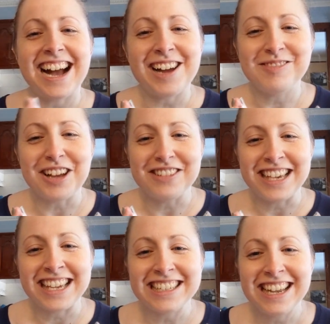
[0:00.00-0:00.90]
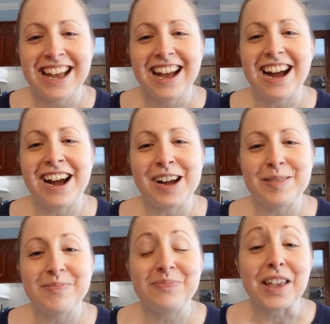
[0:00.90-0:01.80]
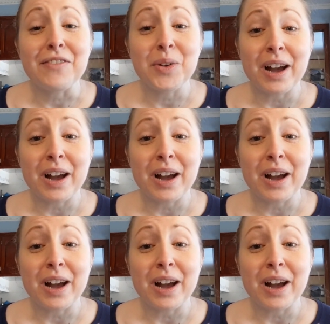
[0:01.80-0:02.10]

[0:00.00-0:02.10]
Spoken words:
I'm loving it. If you